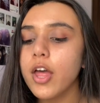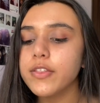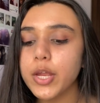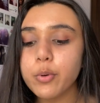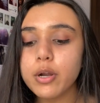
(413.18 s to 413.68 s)

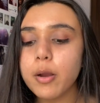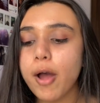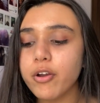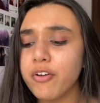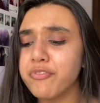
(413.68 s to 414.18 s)
They were
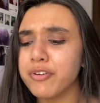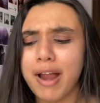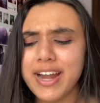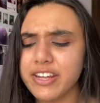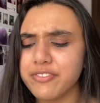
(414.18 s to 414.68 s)
about a
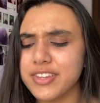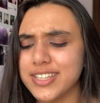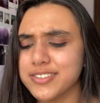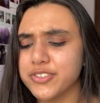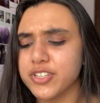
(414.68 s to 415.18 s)
variety of
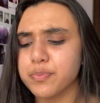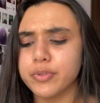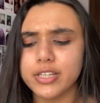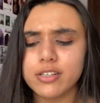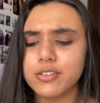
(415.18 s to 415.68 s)
things, such as
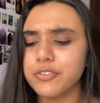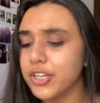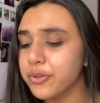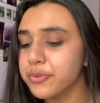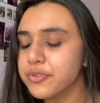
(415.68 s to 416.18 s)
political
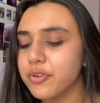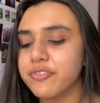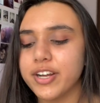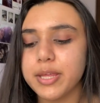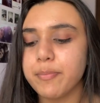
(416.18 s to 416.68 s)
news or
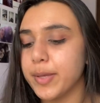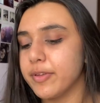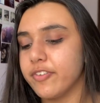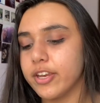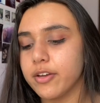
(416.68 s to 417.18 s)
funny
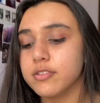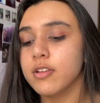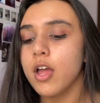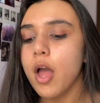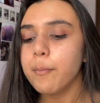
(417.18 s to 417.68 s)
baby videos,
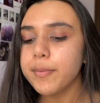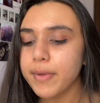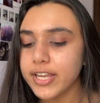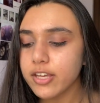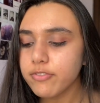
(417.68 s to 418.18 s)
but
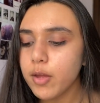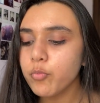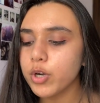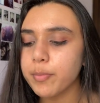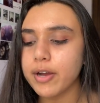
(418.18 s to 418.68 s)
many of
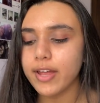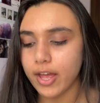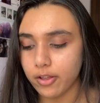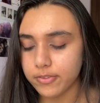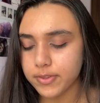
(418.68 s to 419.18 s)
them were about
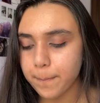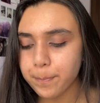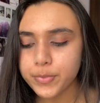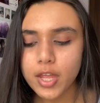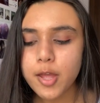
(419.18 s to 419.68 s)
health.
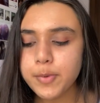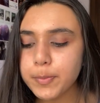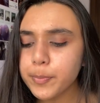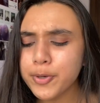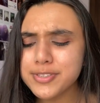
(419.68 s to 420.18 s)

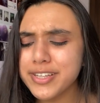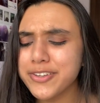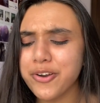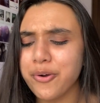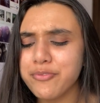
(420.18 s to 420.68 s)
People posting
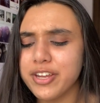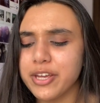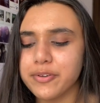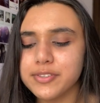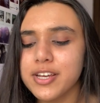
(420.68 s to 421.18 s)
their own
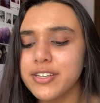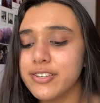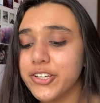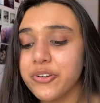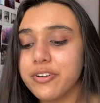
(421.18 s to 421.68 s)
videos
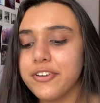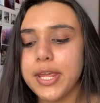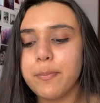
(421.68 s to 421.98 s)
to cure knee